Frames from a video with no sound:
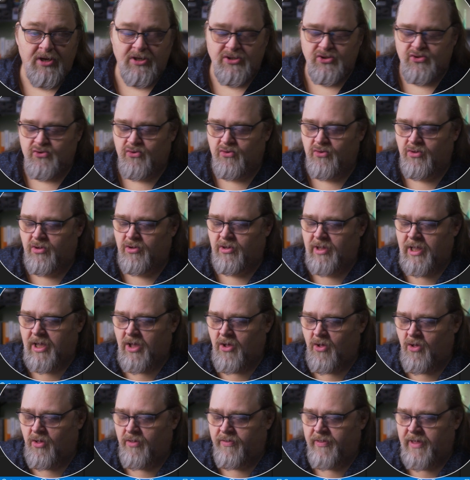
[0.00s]
controller, like
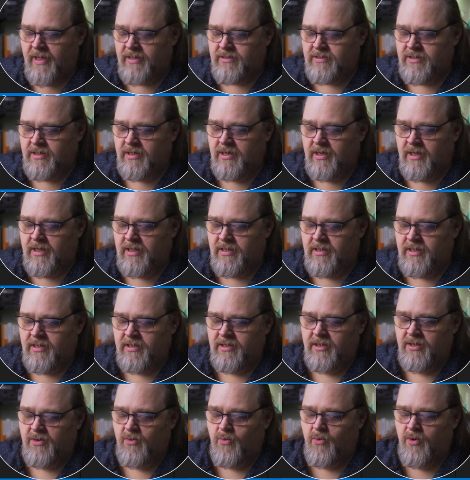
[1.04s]
all that's going to
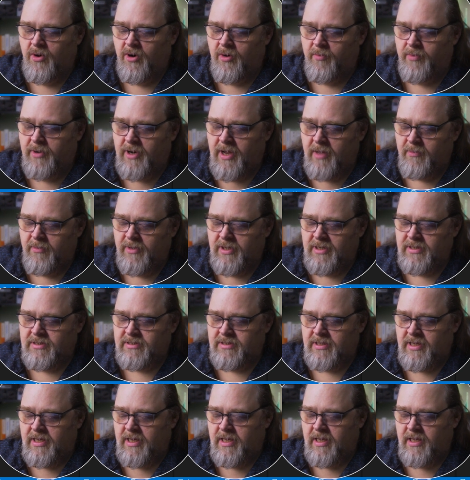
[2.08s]
continue to work, but I'm going to
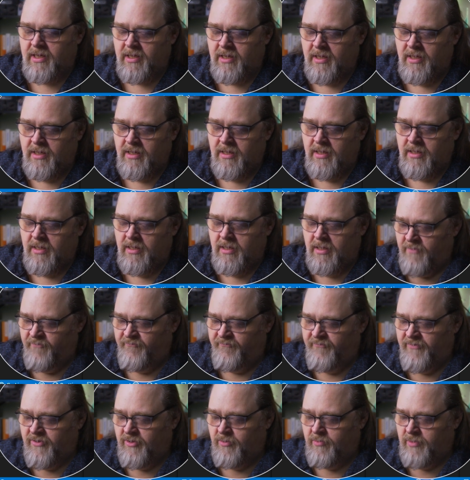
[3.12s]
say
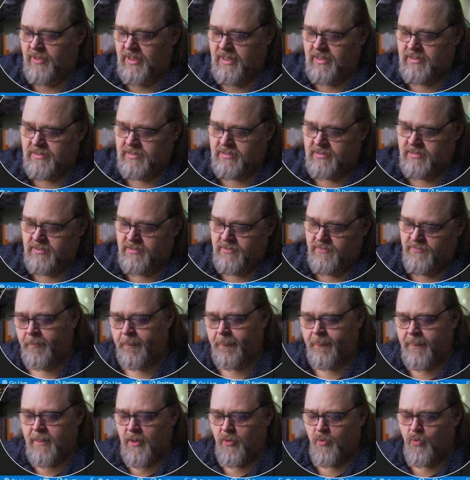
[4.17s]
film list.
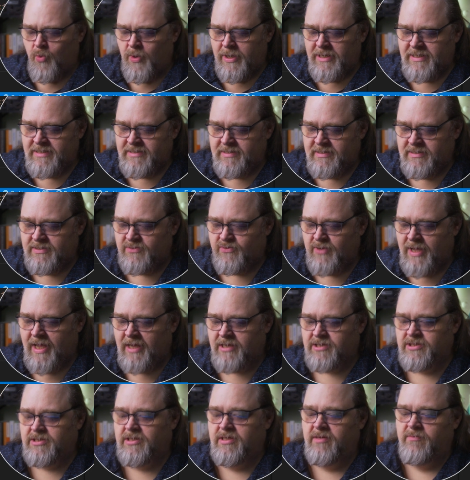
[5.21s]
Now, what does this
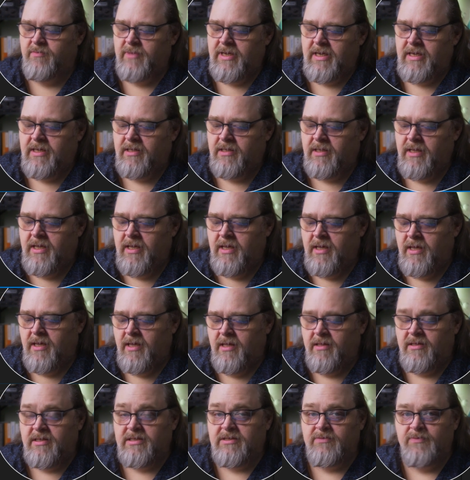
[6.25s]
actually mean?
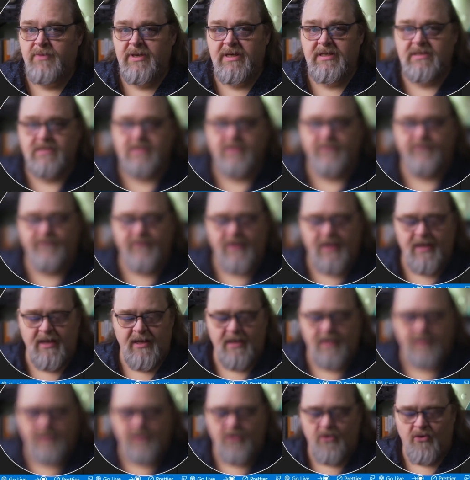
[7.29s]
This means if
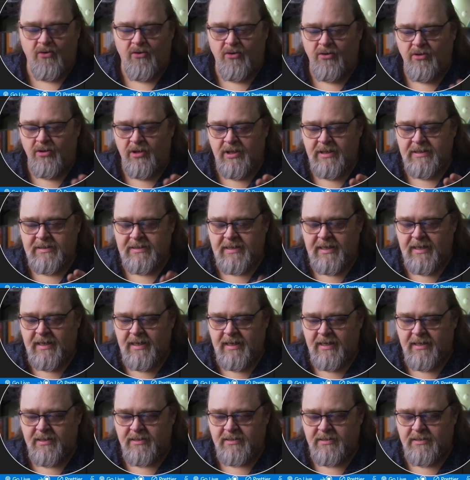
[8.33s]
an U R L is
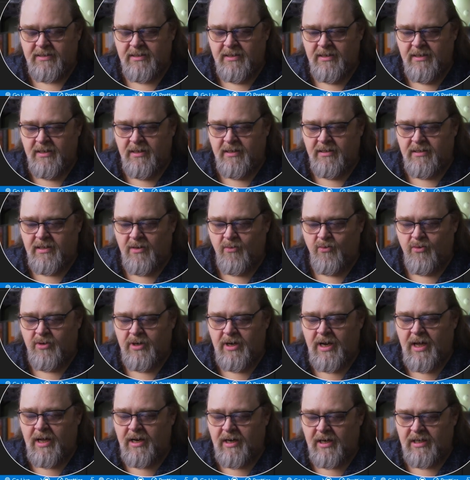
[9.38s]
hit that we're
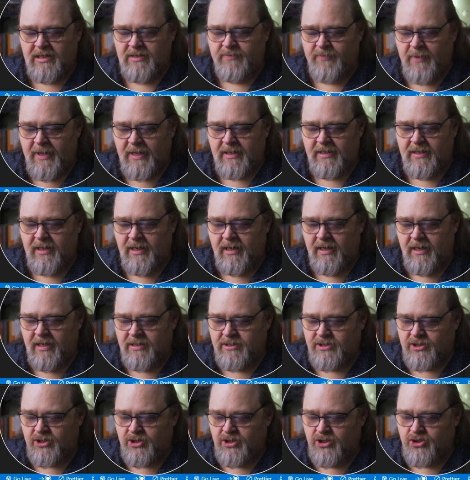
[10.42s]
not expecting,
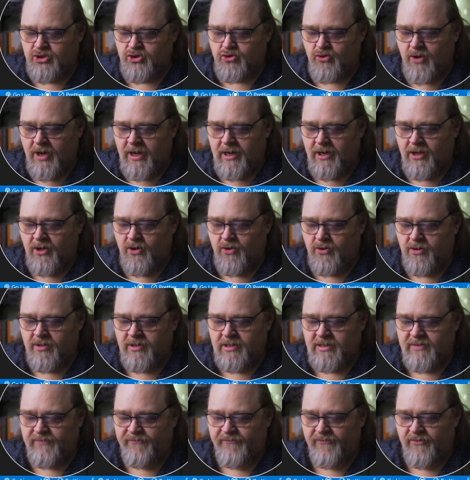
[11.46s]
it's going to try to go to
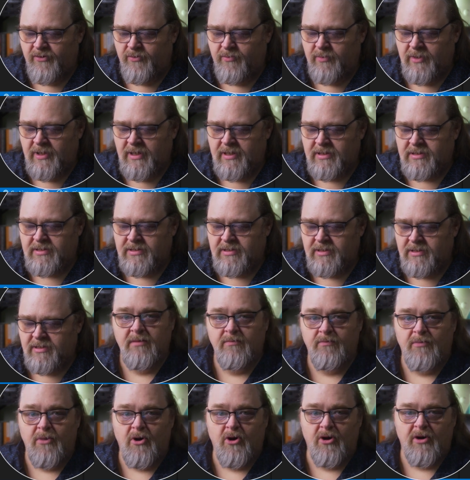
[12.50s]
this film list
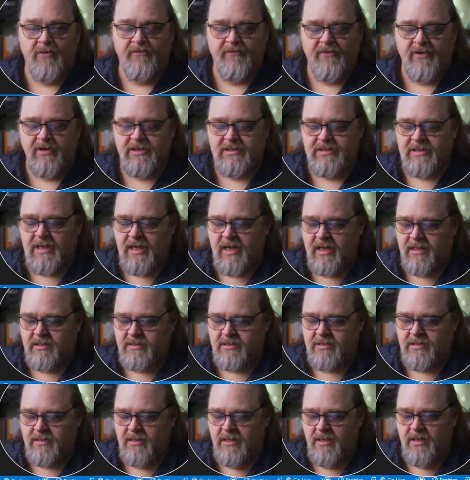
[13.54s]
part of our
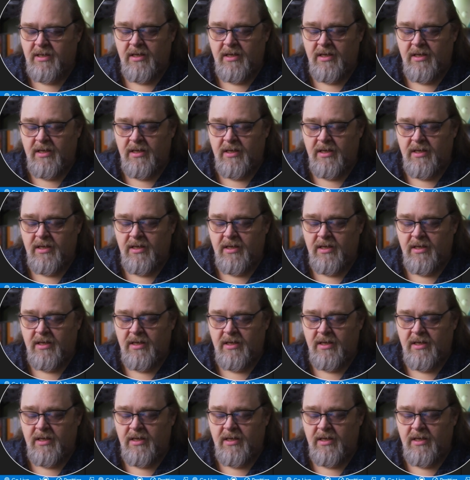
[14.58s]
site.